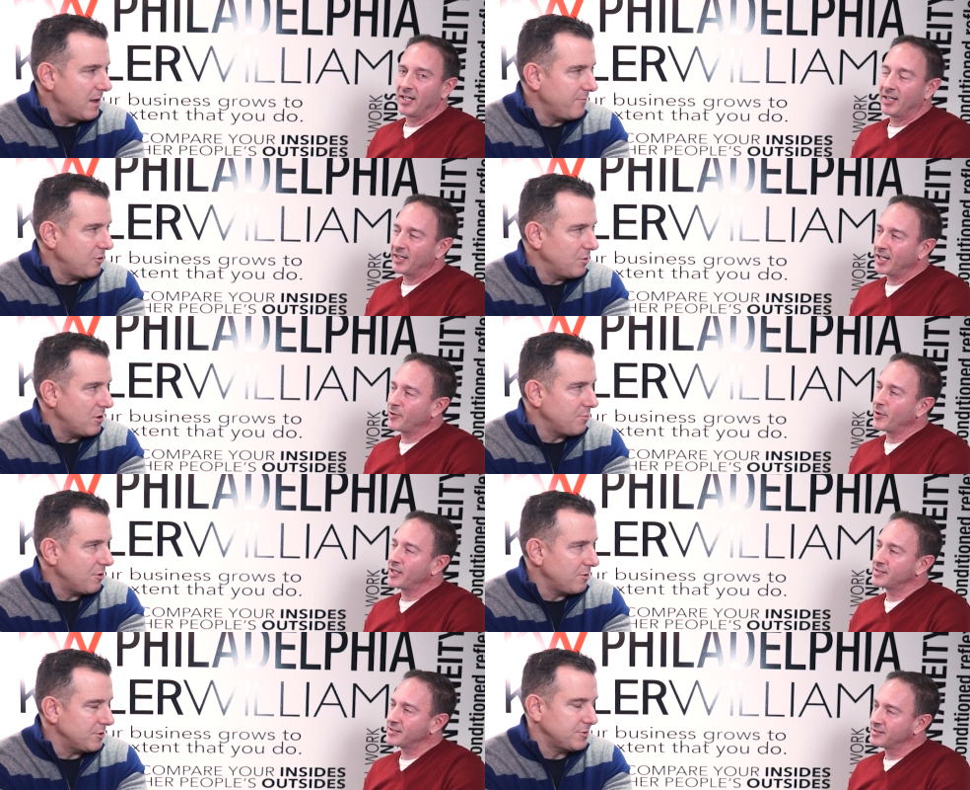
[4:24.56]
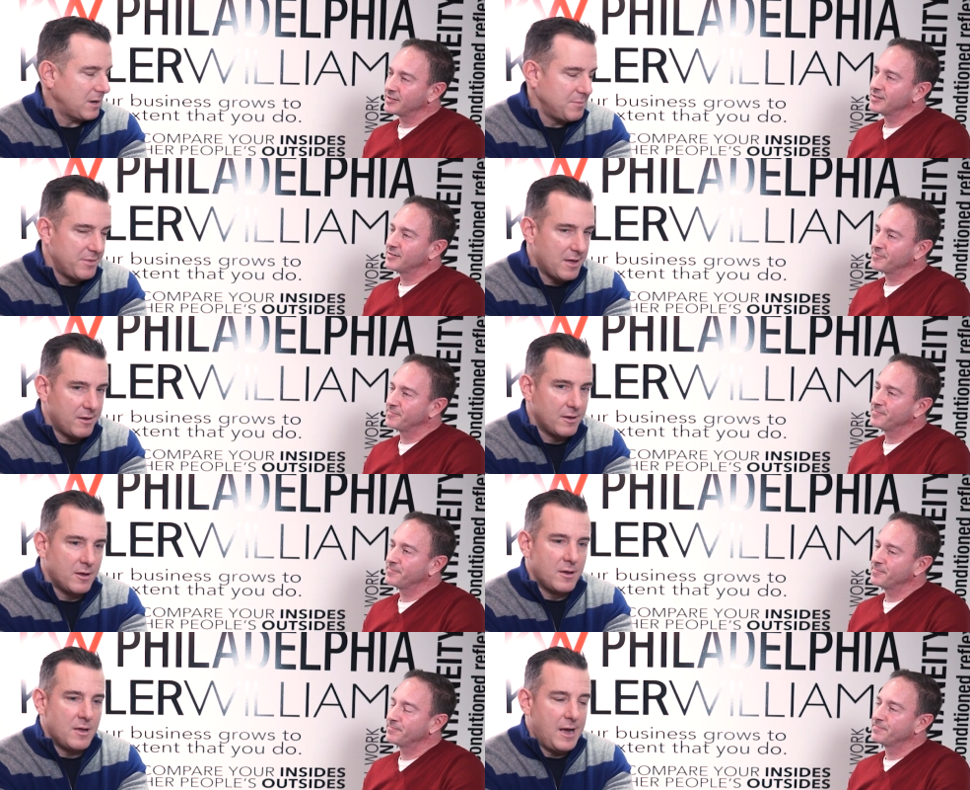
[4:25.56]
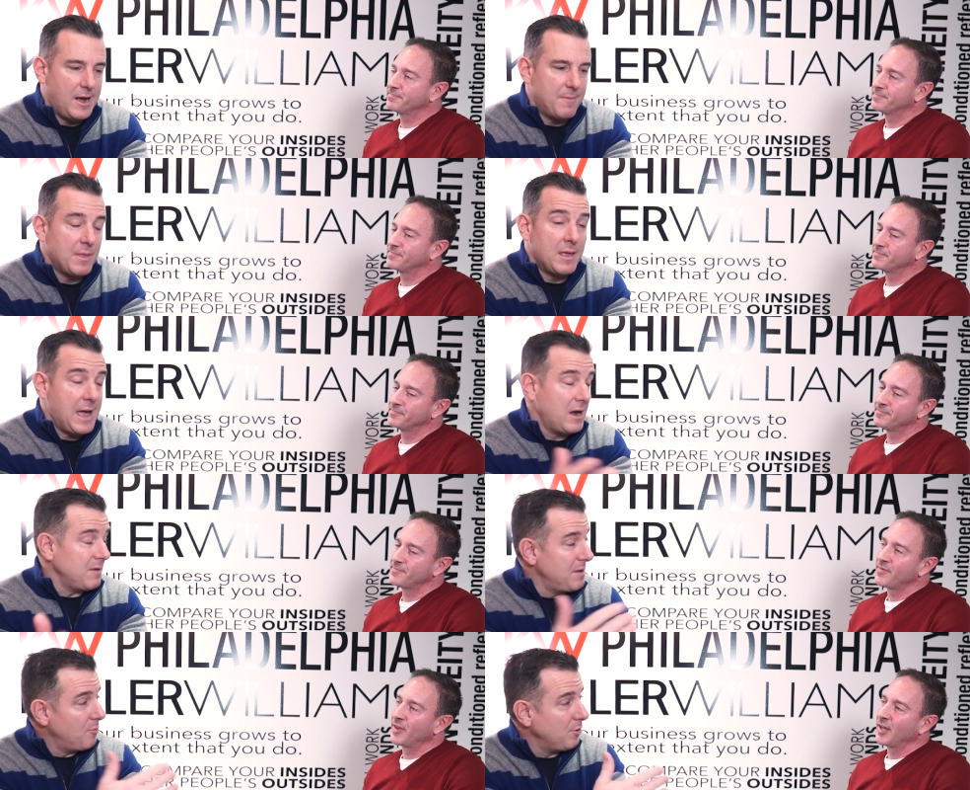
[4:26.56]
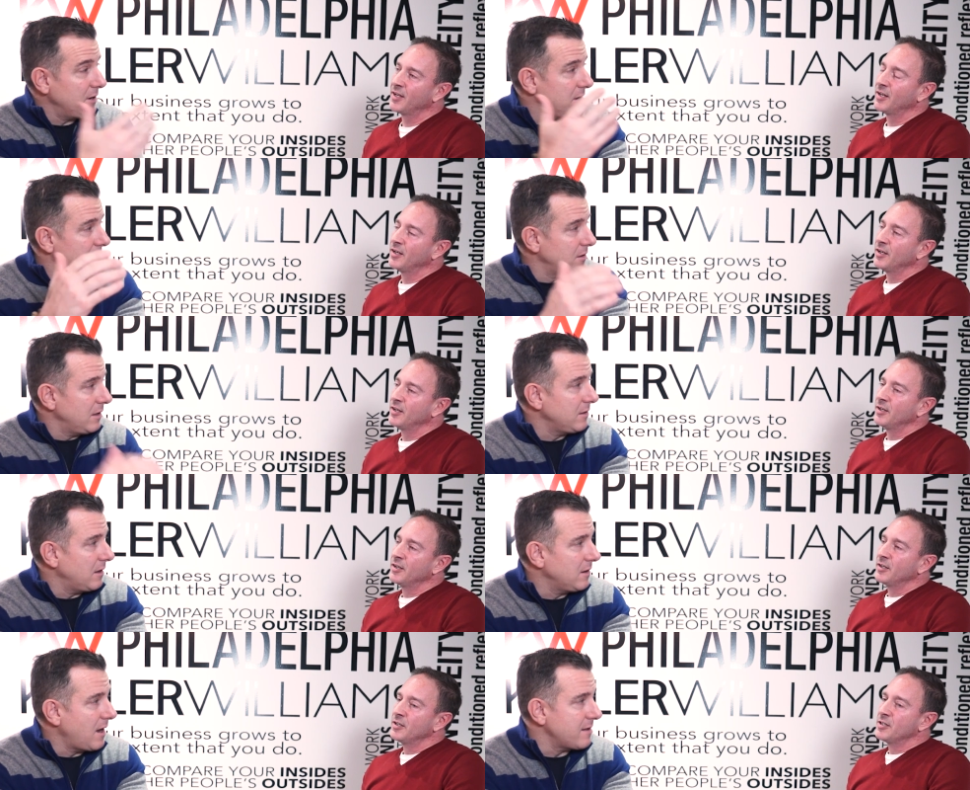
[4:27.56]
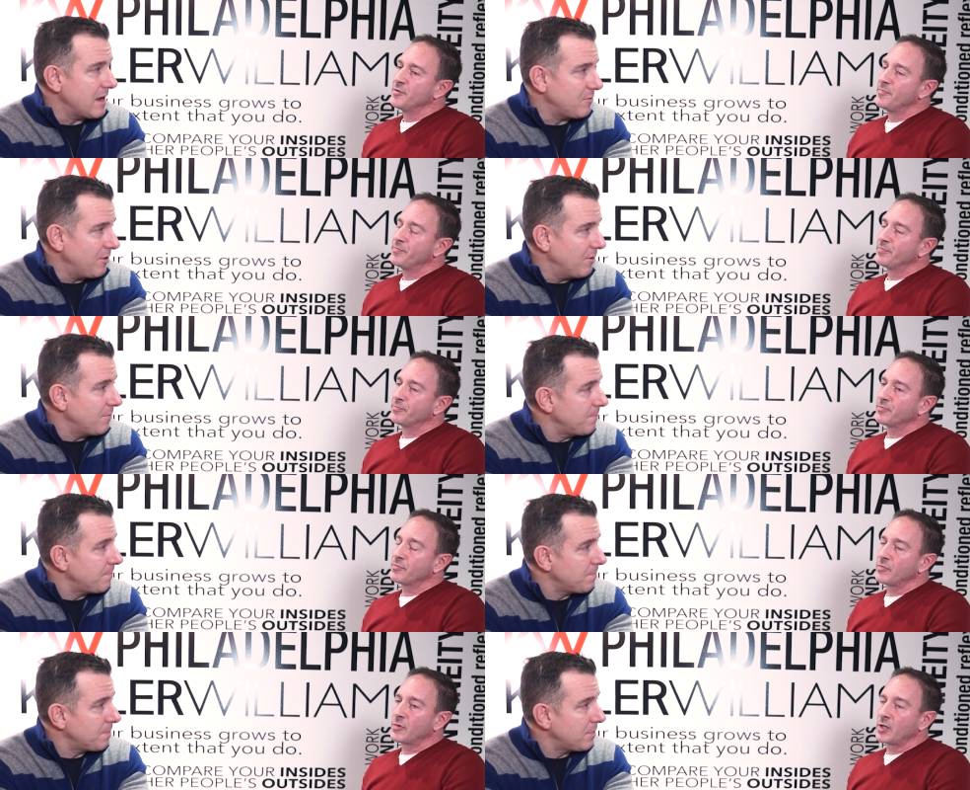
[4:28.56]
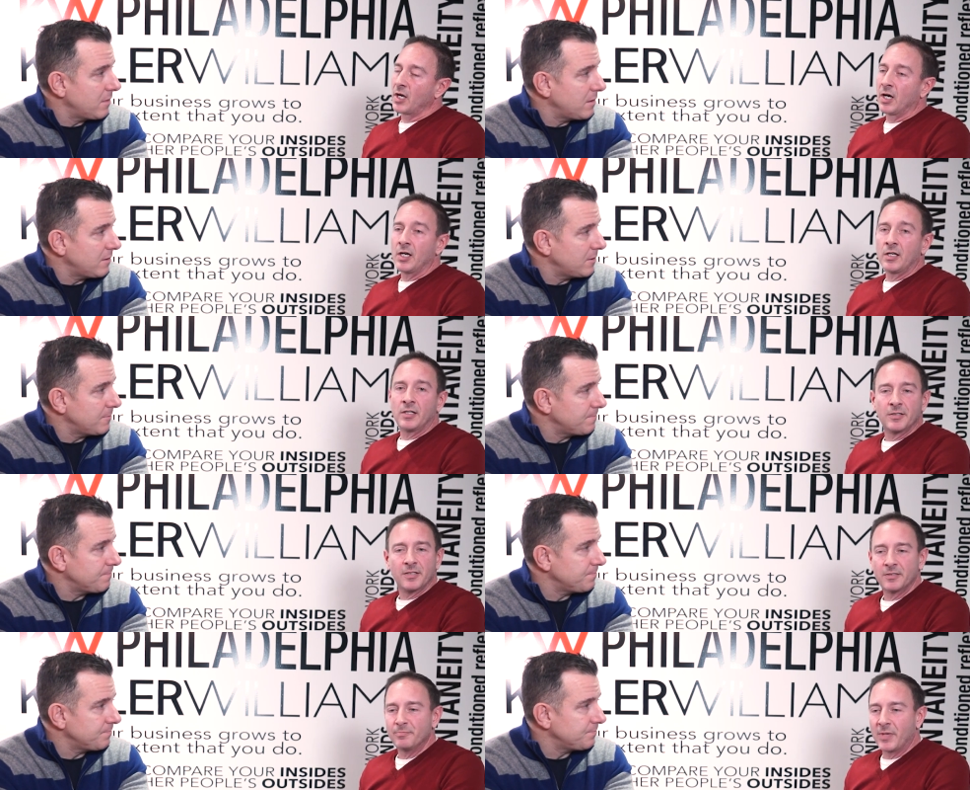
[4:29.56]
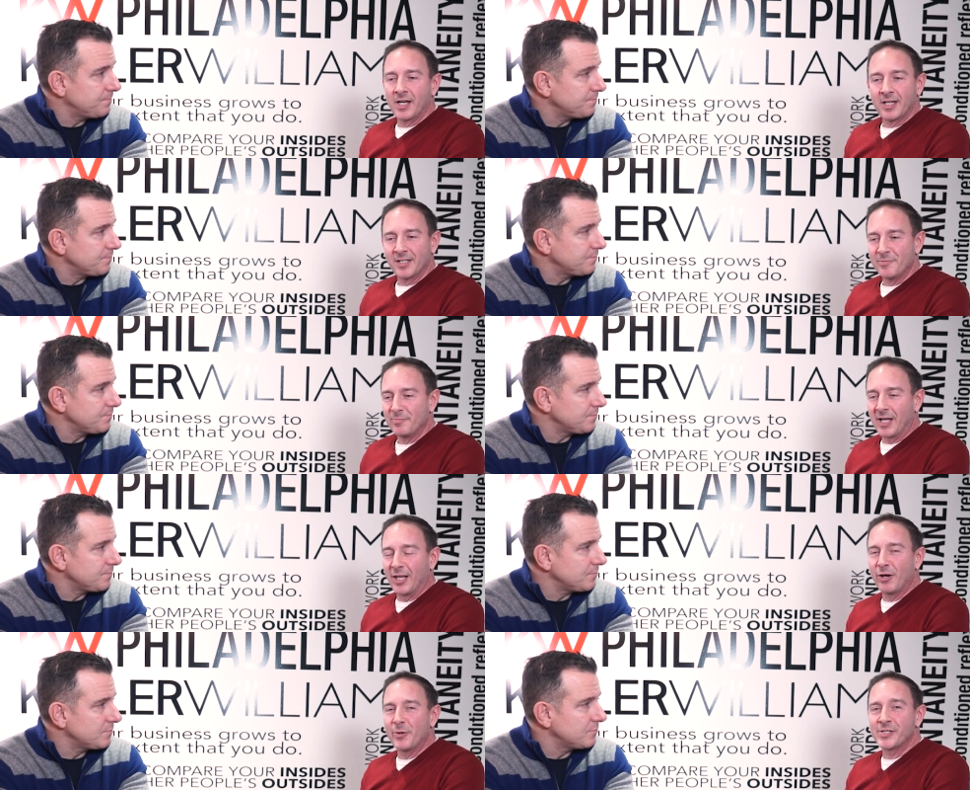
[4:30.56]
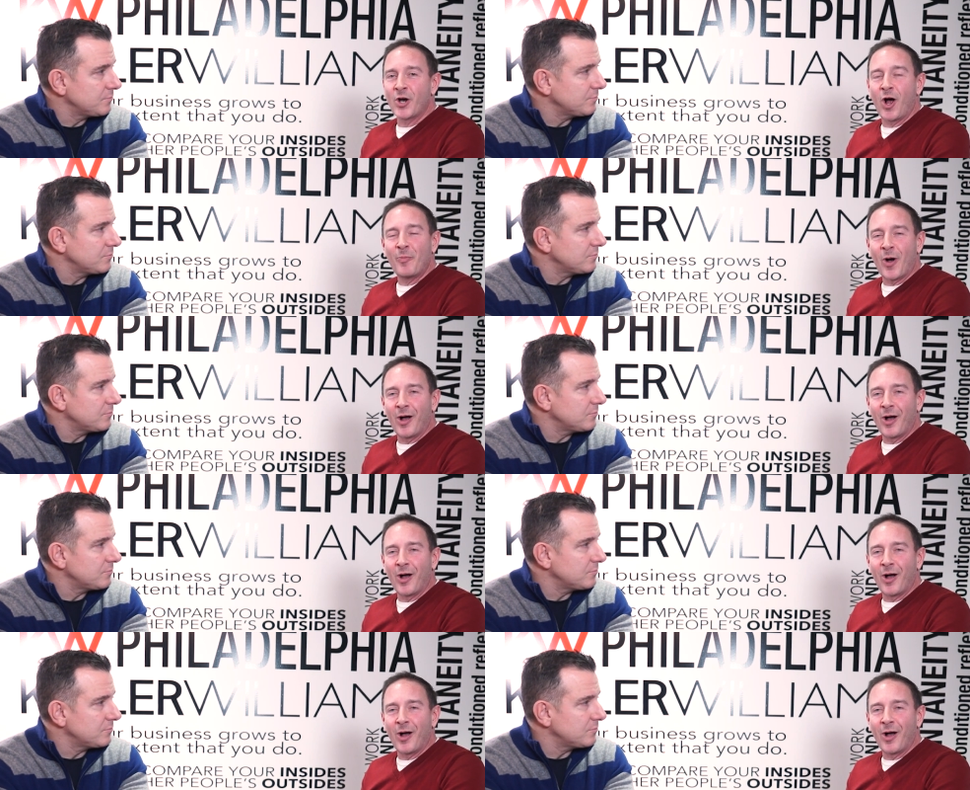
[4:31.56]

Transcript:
Speaker 1: to have you in our brokerage. I mean that. How can people get in contact with you?
Speaker 2: My logo is Call